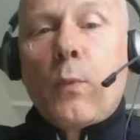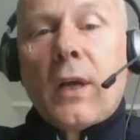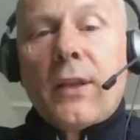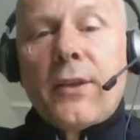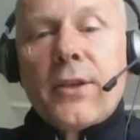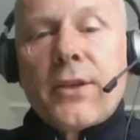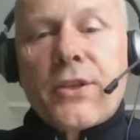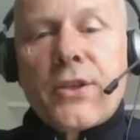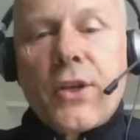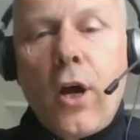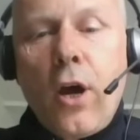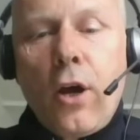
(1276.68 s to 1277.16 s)

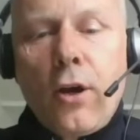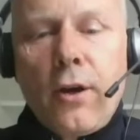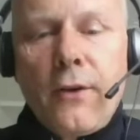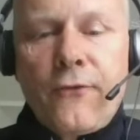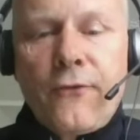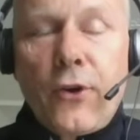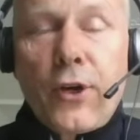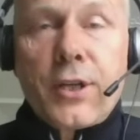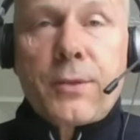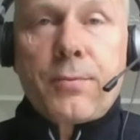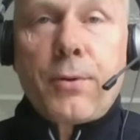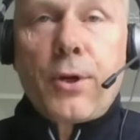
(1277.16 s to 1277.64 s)
the Sahara
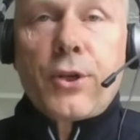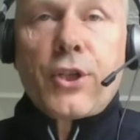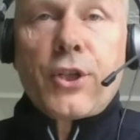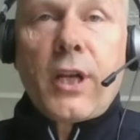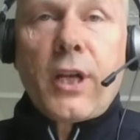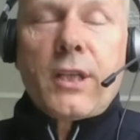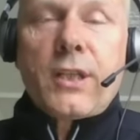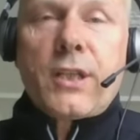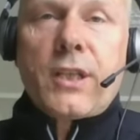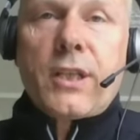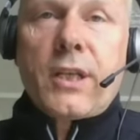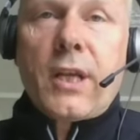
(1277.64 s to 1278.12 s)
Forest
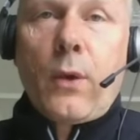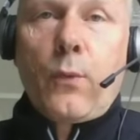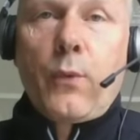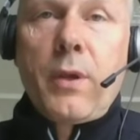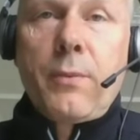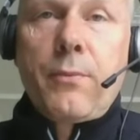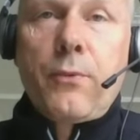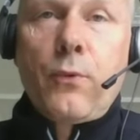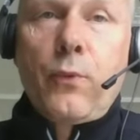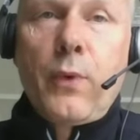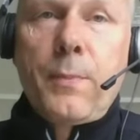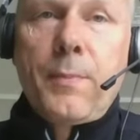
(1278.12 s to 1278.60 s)
project,
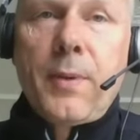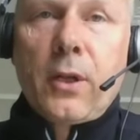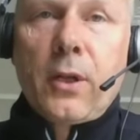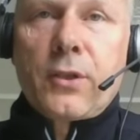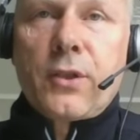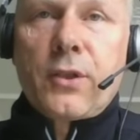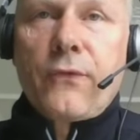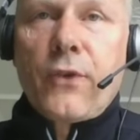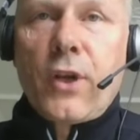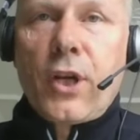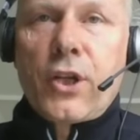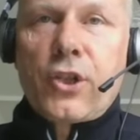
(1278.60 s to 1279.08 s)
we
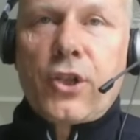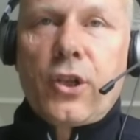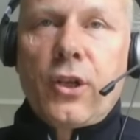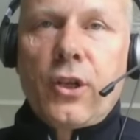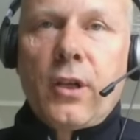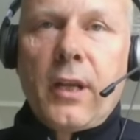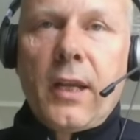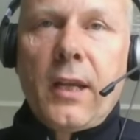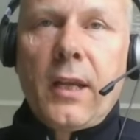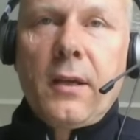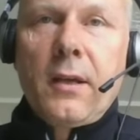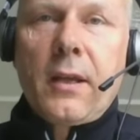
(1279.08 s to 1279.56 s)
built a
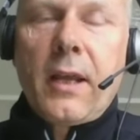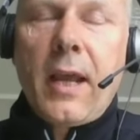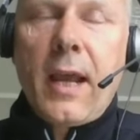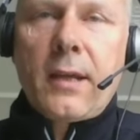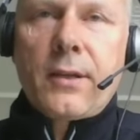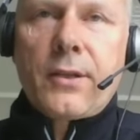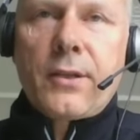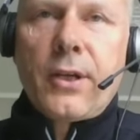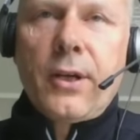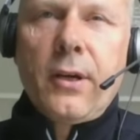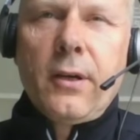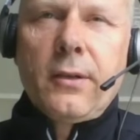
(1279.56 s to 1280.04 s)
version in
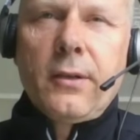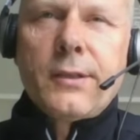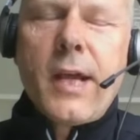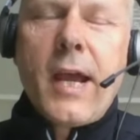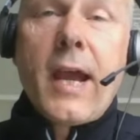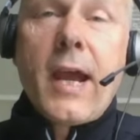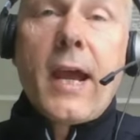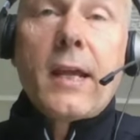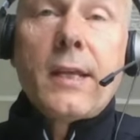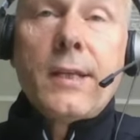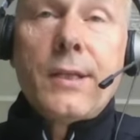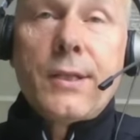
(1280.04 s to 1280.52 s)
Qatar,
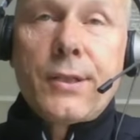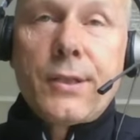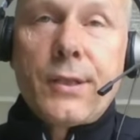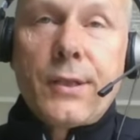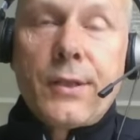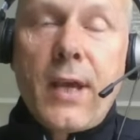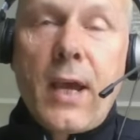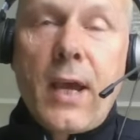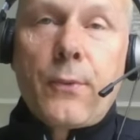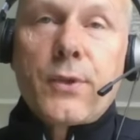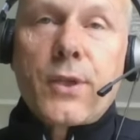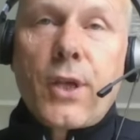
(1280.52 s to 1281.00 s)
and
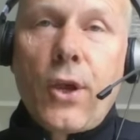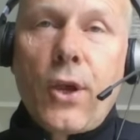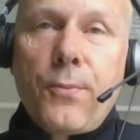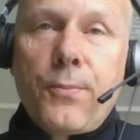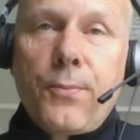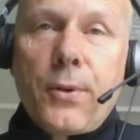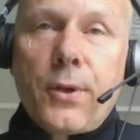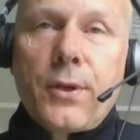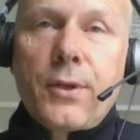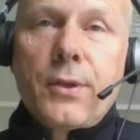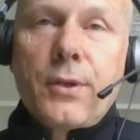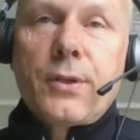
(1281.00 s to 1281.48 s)
that was
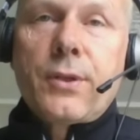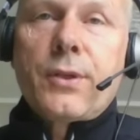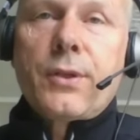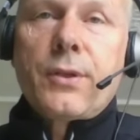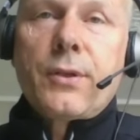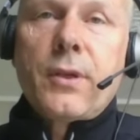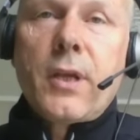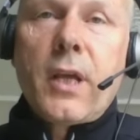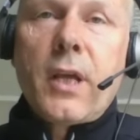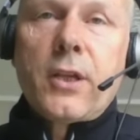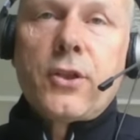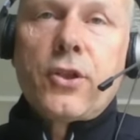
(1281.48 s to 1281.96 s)
opened
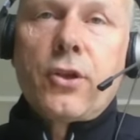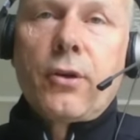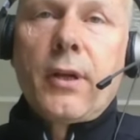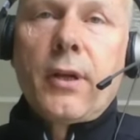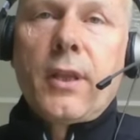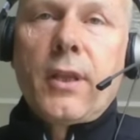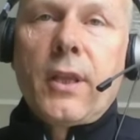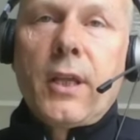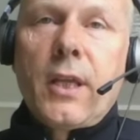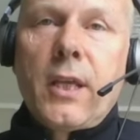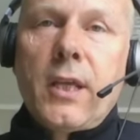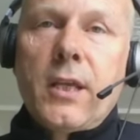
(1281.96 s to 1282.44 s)

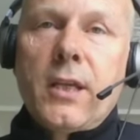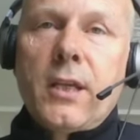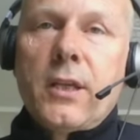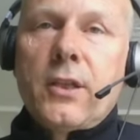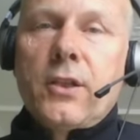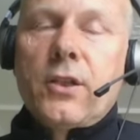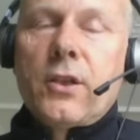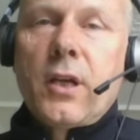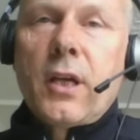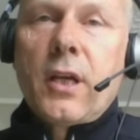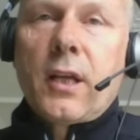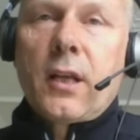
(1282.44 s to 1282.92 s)
during
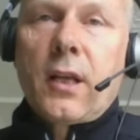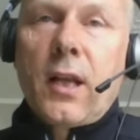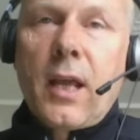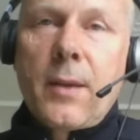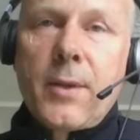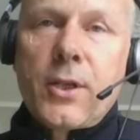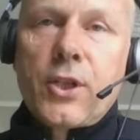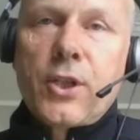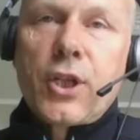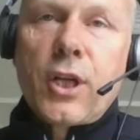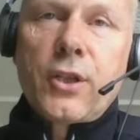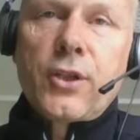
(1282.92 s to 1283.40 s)
the
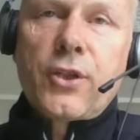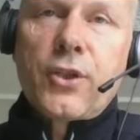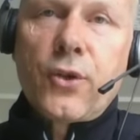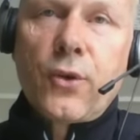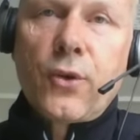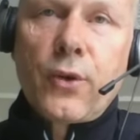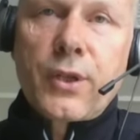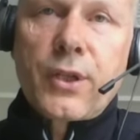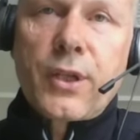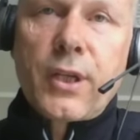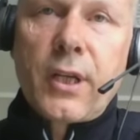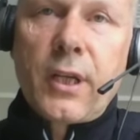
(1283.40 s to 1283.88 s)
climate change
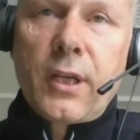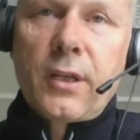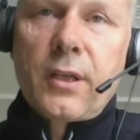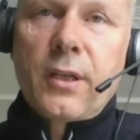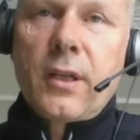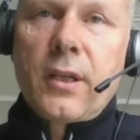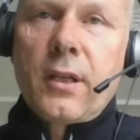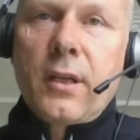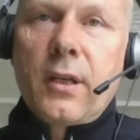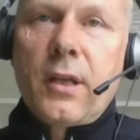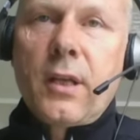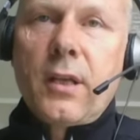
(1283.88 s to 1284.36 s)
talks
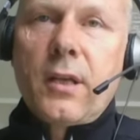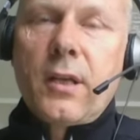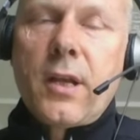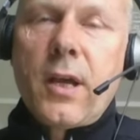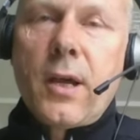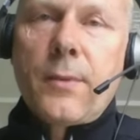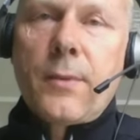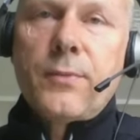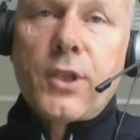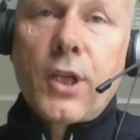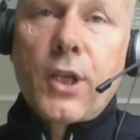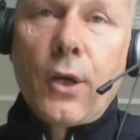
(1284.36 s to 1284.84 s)
in
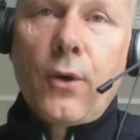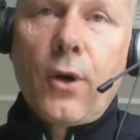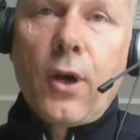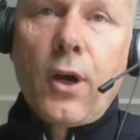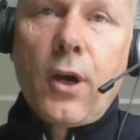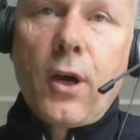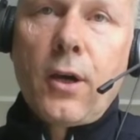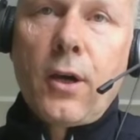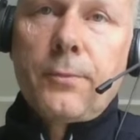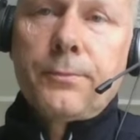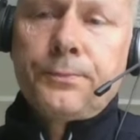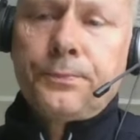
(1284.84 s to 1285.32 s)

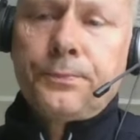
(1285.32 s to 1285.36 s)
Doha.